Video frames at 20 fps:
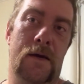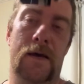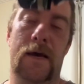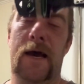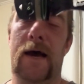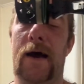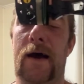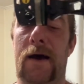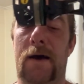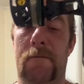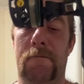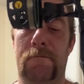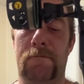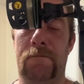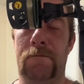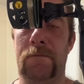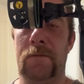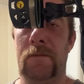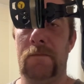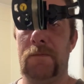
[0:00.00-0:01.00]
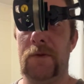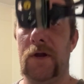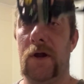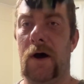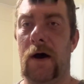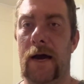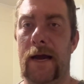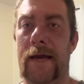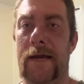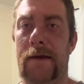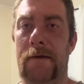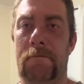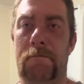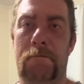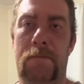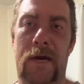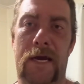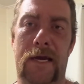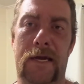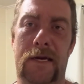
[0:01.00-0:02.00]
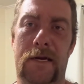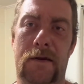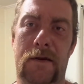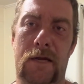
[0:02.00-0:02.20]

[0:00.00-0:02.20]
but I have been